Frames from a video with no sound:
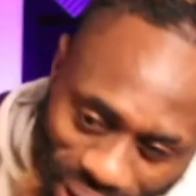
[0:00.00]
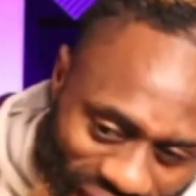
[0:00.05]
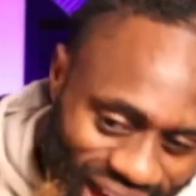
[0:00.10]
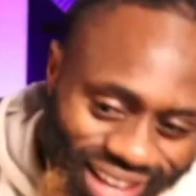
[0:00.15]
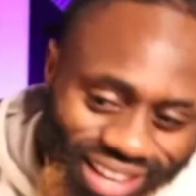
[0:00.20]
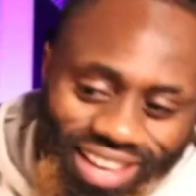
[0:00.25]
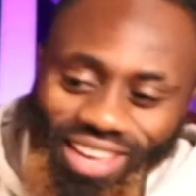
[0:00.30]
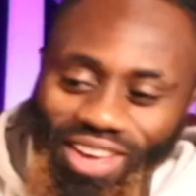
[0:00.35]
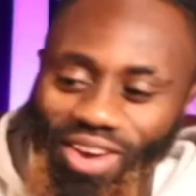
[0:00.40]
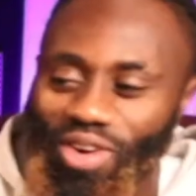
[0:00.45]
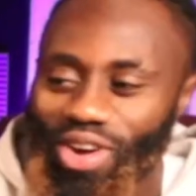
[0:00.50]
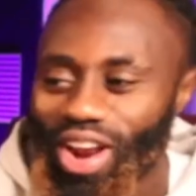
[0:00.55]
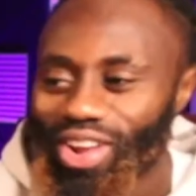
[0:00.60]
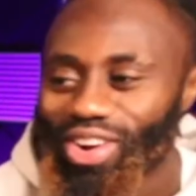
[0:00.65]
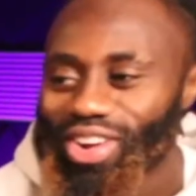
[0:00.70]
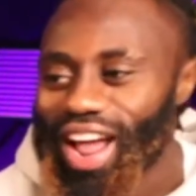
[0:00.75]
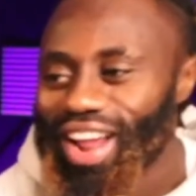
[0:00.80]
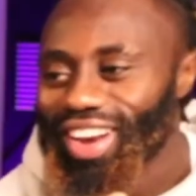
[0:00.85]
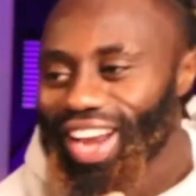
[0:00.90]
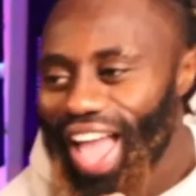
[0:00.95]
again with
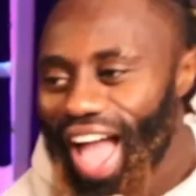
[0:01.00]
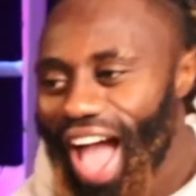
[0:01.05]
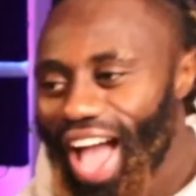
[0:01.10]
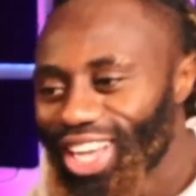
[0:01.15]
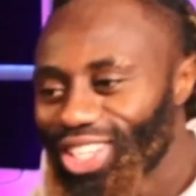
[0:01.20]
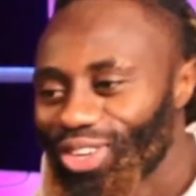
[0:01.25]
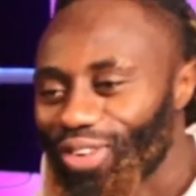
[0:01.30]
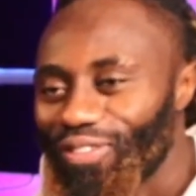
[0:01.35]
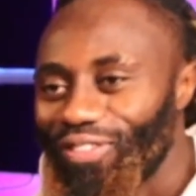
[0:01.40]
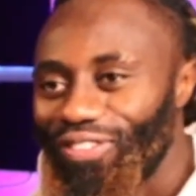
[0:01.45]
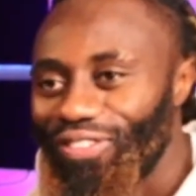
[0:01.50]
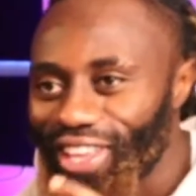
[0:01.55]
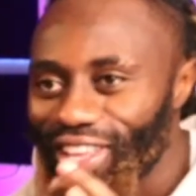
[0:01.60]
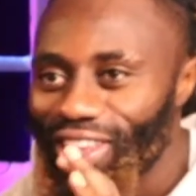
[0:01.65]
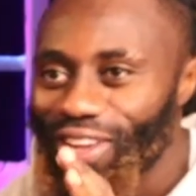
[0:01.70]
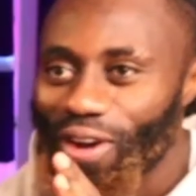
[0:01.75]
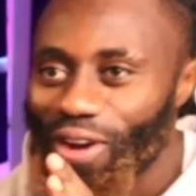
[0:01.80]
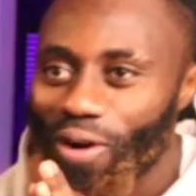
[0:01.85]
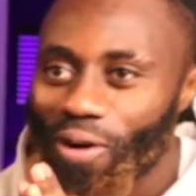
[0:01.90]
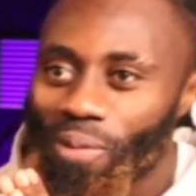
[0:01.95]
another reaction
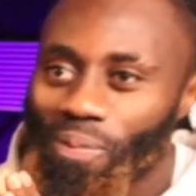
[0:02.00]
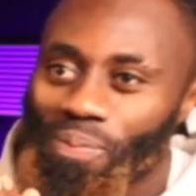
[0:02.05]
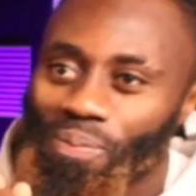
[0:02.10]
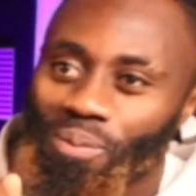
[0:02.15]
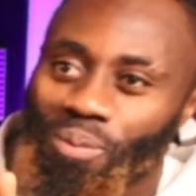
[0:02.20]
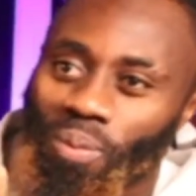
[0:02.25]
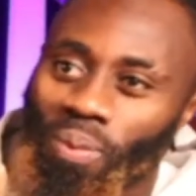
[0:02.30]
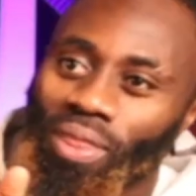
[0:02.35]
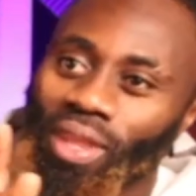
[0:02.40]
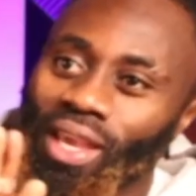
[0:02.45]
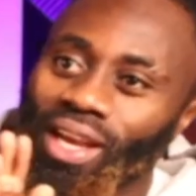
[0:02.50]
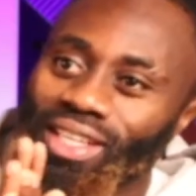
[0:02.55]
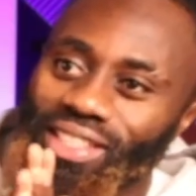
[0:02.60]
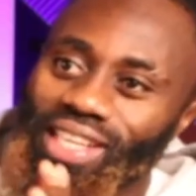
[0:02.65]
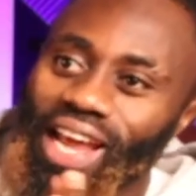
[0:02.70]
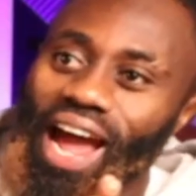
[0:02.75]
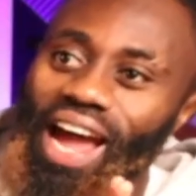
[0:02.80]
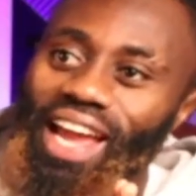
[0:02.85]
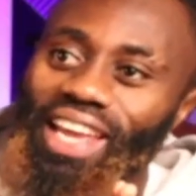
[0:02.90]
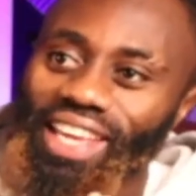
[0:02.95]
video.
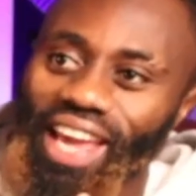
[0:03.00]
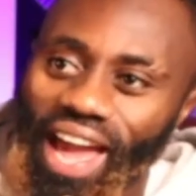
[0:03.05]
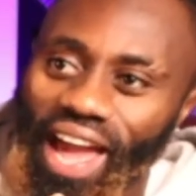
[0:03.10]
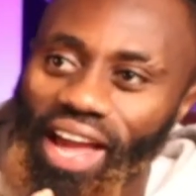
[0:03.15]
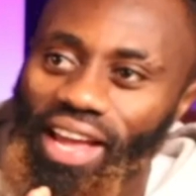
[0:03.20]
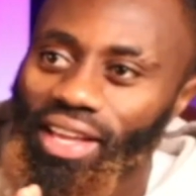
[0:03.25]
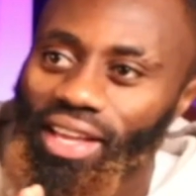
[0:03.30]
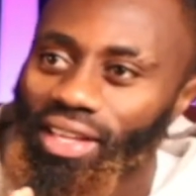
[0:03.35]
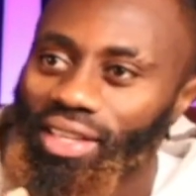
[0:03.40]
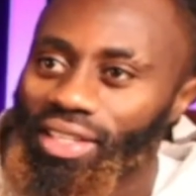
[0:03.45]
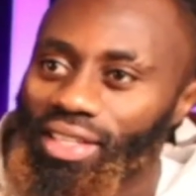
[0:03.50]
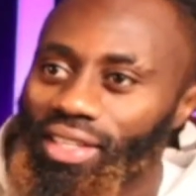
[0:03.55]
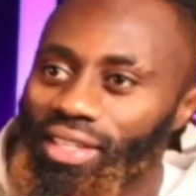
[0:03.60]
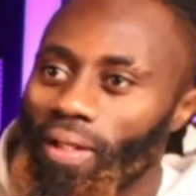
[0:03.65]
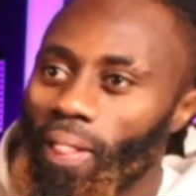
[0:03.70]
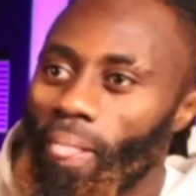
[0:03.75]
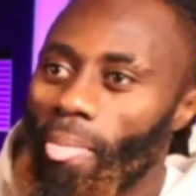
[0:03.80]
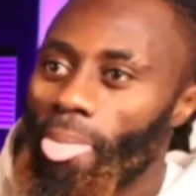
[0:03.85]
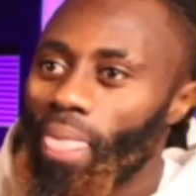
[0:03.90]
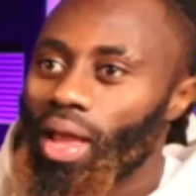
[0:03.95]
Taeyang,
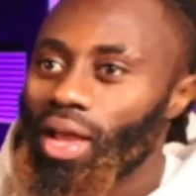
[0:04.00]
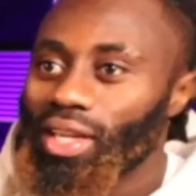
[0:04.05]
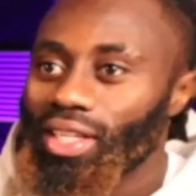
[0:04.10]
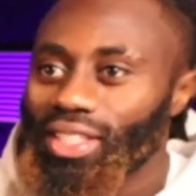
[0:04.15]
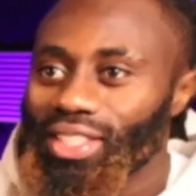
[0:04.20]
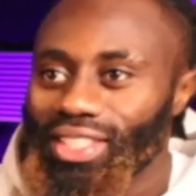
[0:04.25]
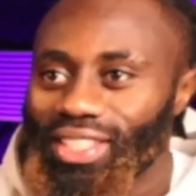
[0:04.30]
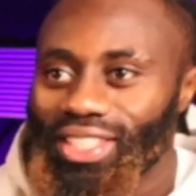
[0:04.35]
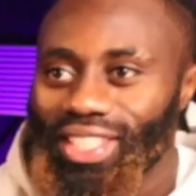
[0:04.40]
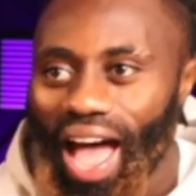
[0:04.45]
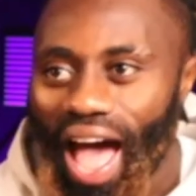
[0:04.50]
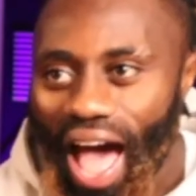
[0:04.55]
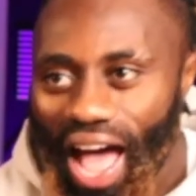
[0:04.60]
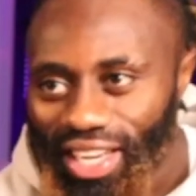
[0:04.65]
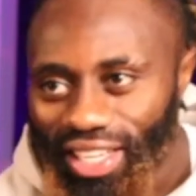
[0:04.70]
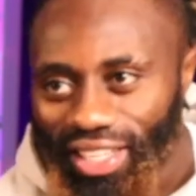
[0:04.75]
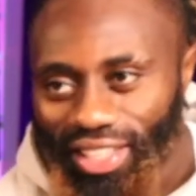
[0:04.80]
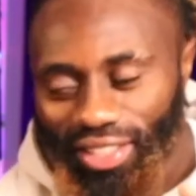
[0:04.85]
darling,